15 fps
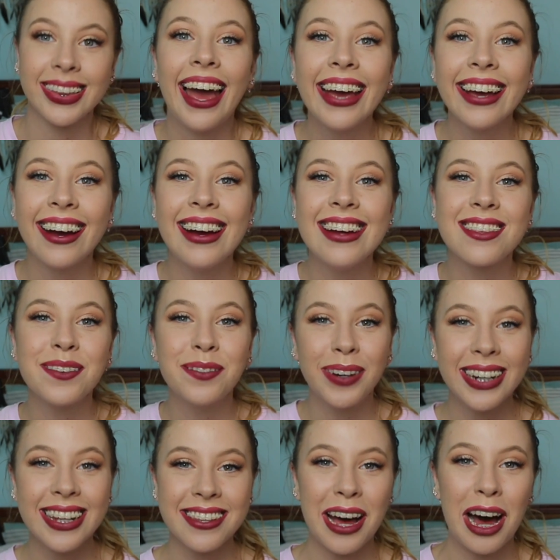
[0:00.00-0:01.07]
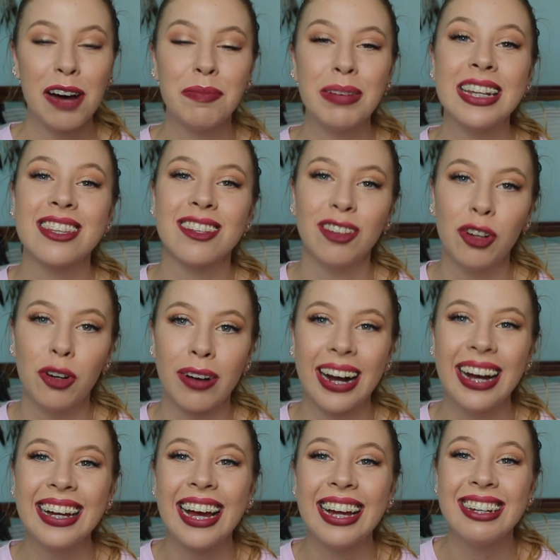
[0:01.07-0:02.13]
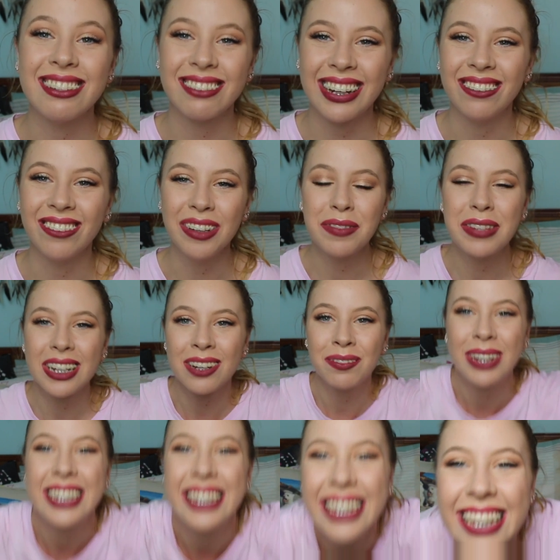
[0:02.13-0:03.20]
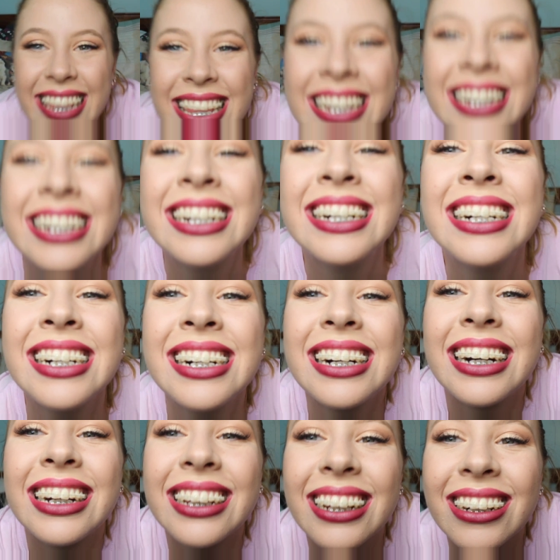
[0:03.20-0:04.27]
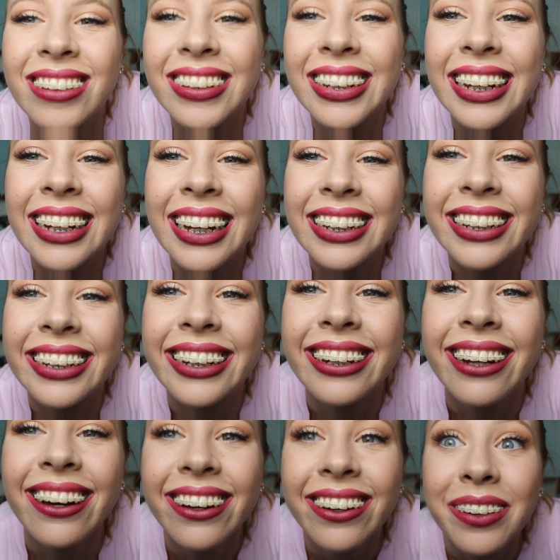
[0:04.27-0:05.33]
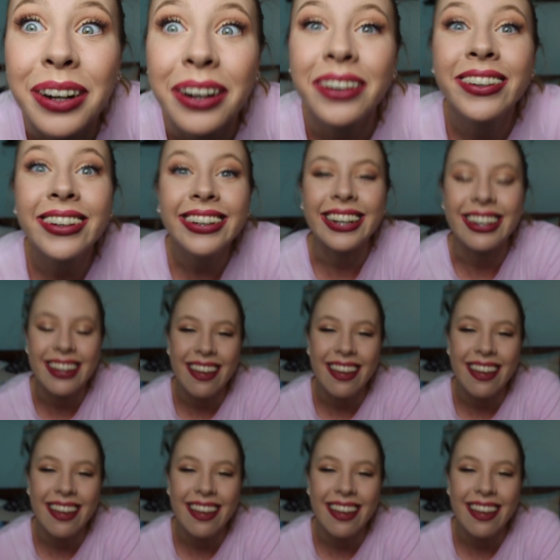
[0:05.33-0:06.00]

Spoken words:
Hey guys, what is up? It's Laura, and do I have lipstick on my teeth? I had a feeling I did. No, we're all good.